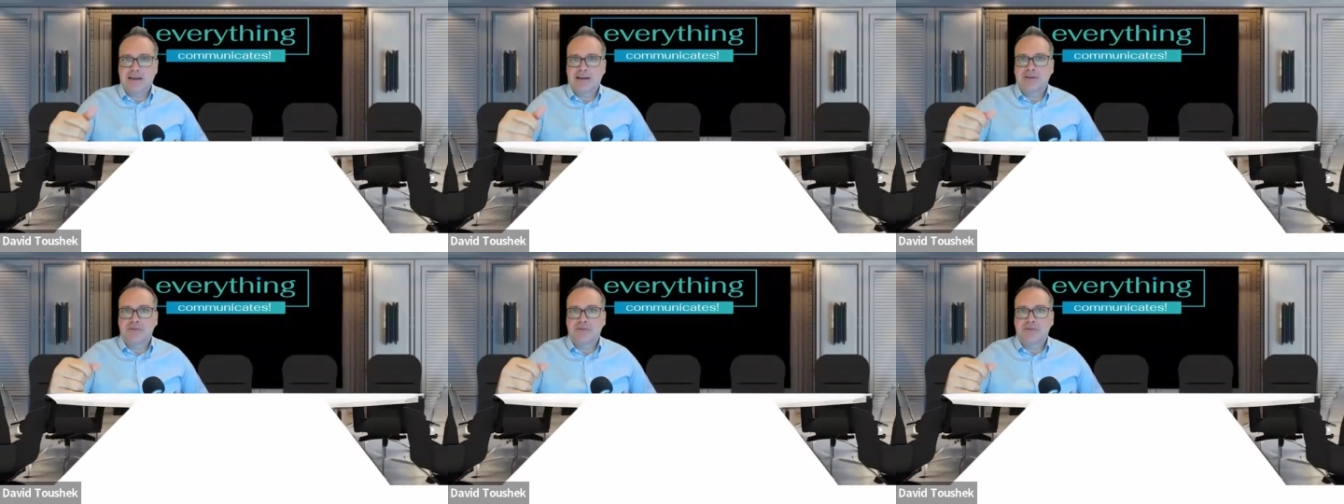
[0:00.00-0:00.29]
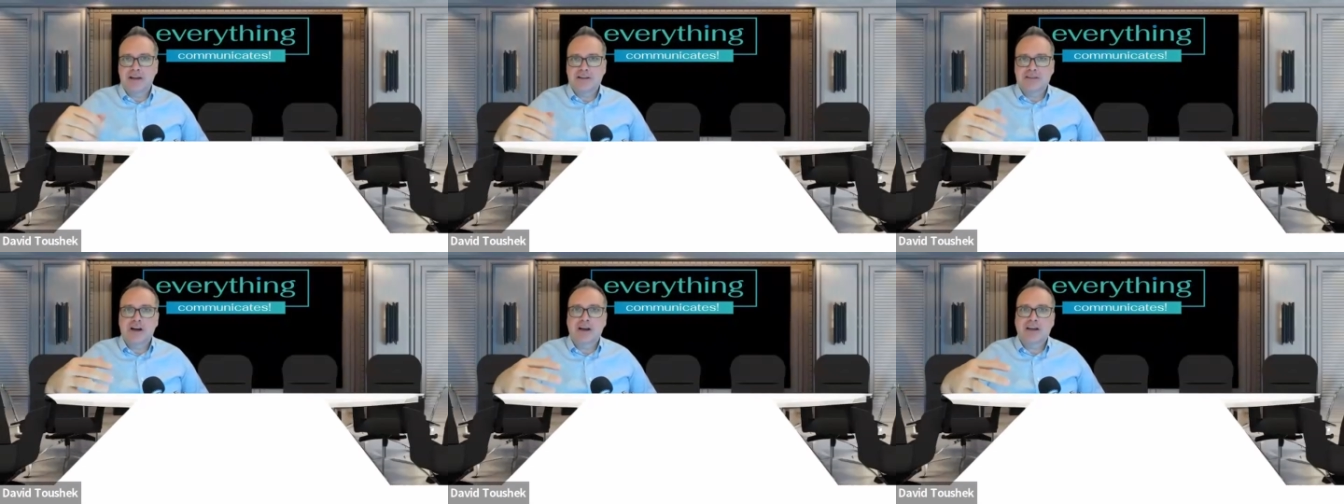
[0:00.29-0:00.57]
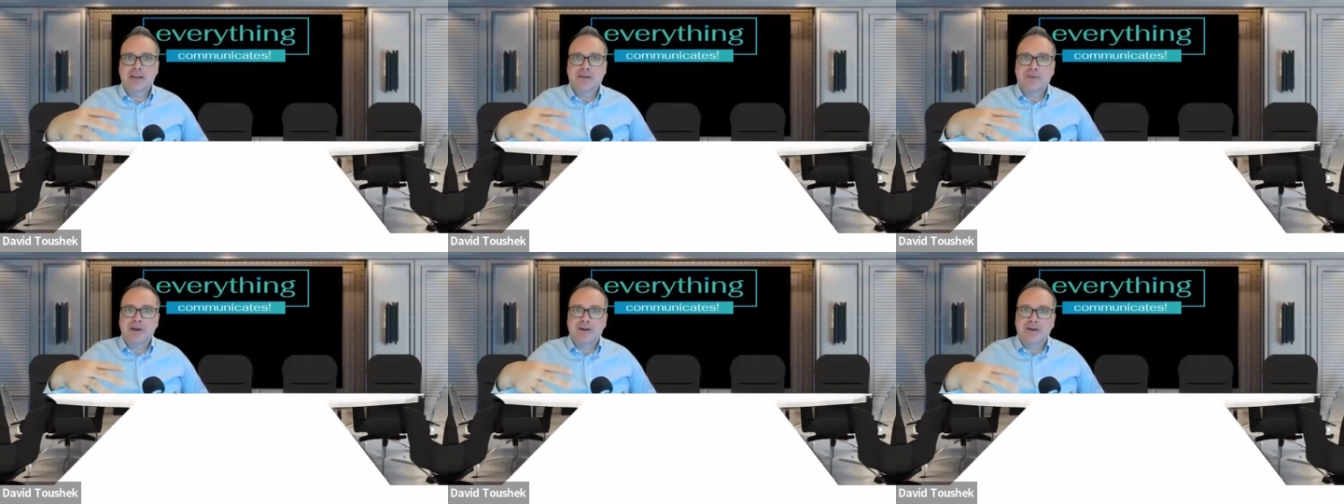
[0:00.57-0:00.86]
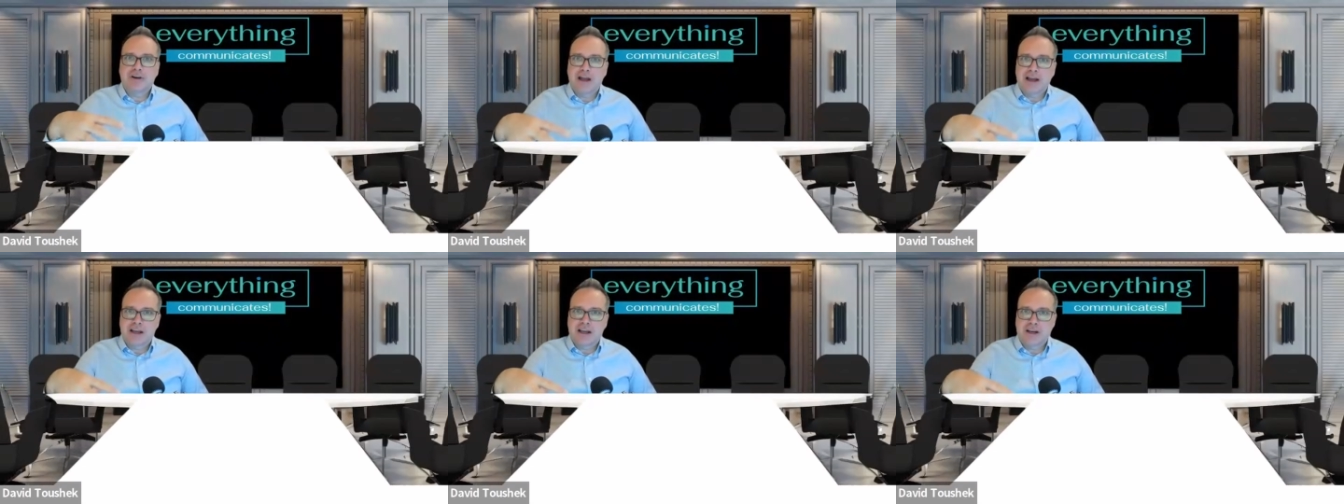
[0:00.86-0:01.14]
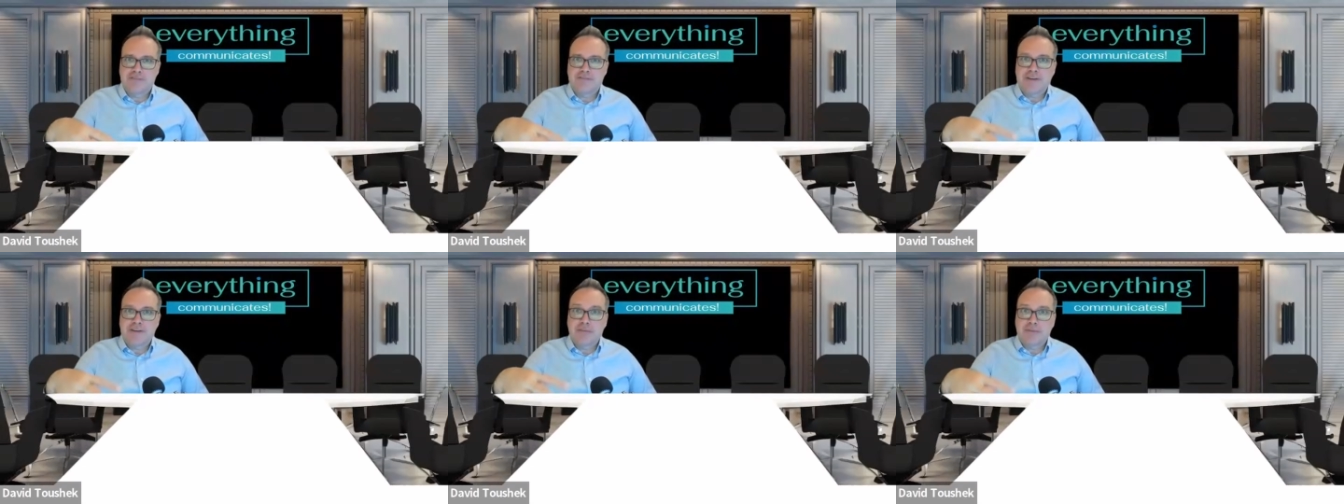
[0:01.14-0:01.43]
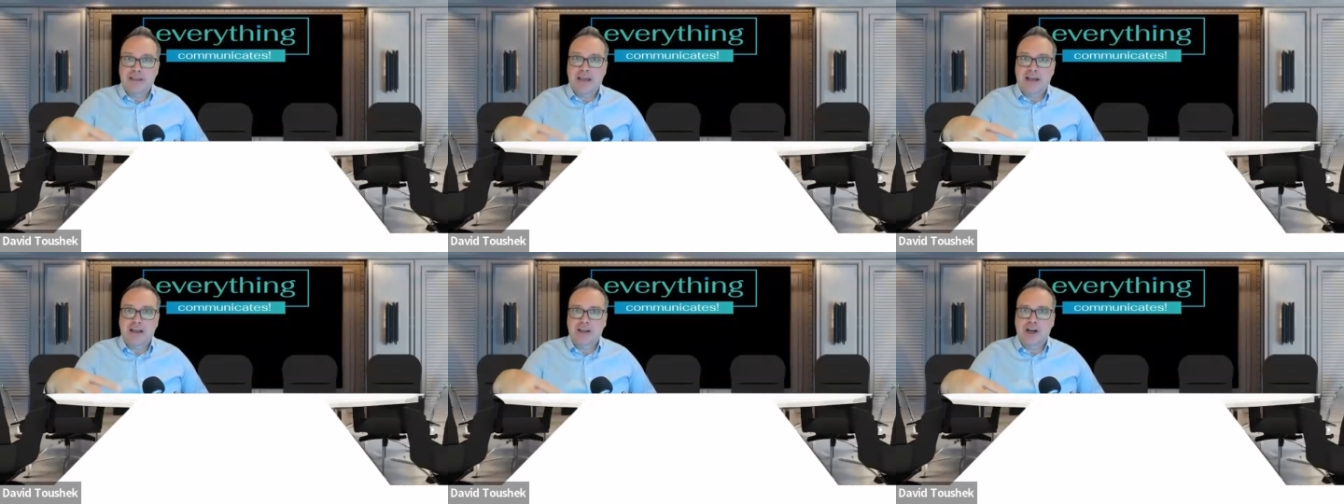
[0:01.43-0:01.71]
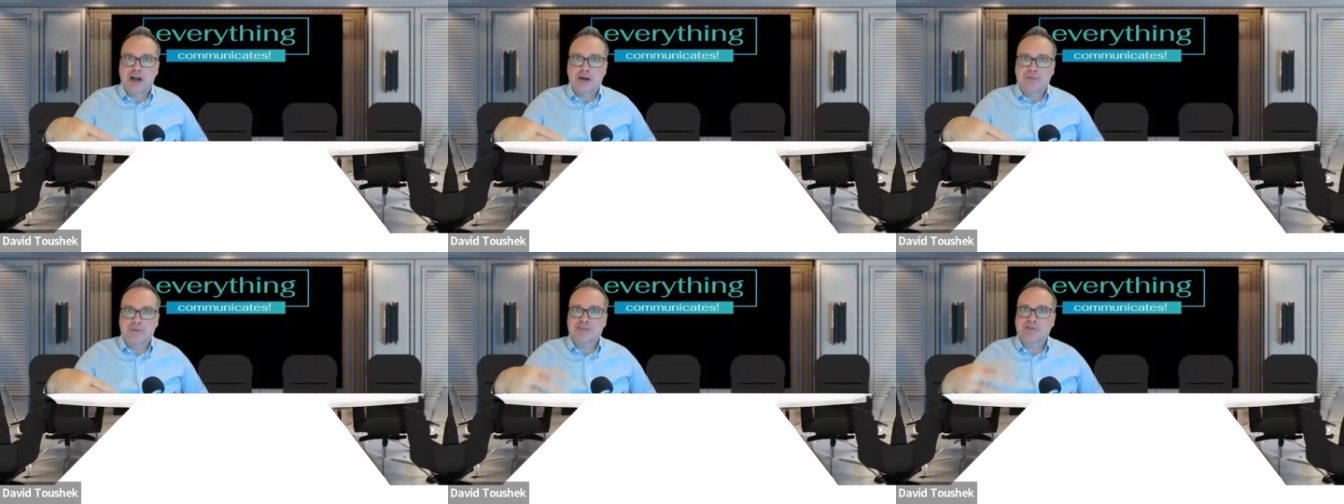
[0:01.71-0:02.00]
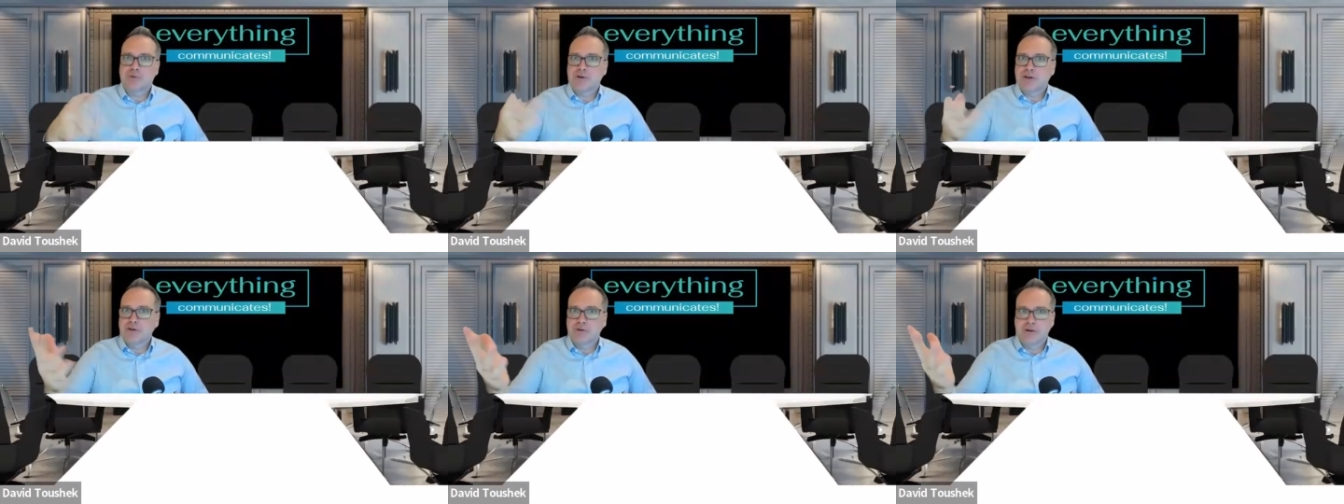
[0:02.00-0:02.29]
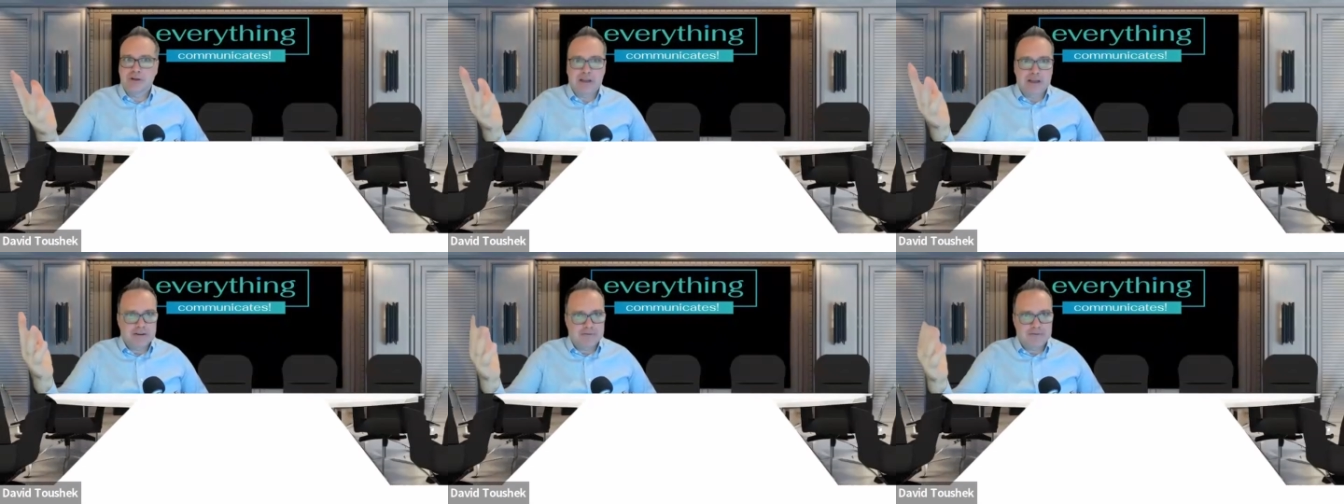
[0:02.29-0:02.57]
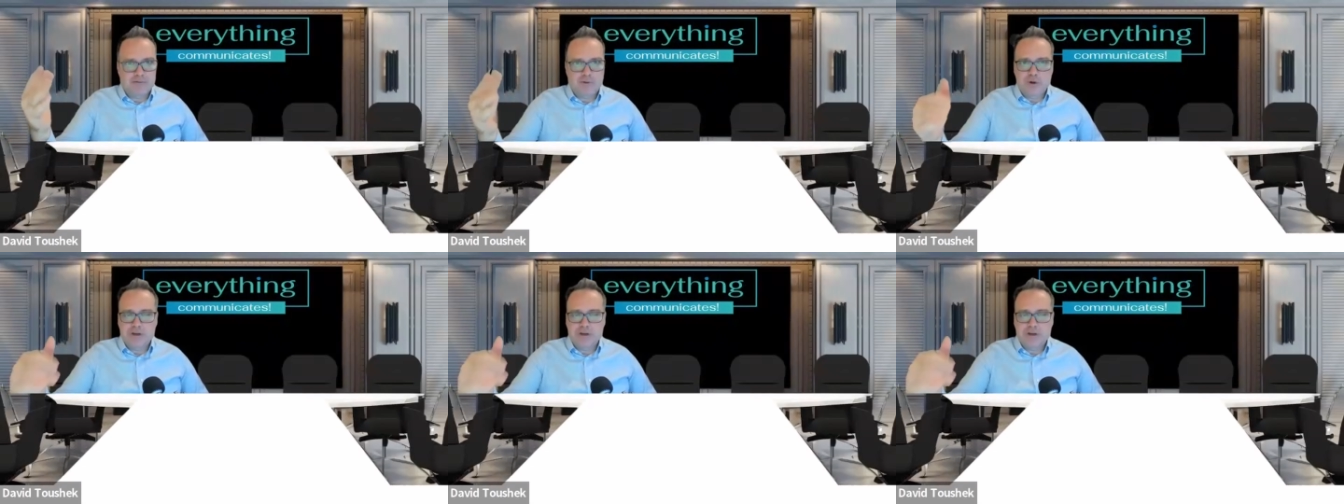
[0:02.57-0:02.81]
and right, talking about your family economics when you were like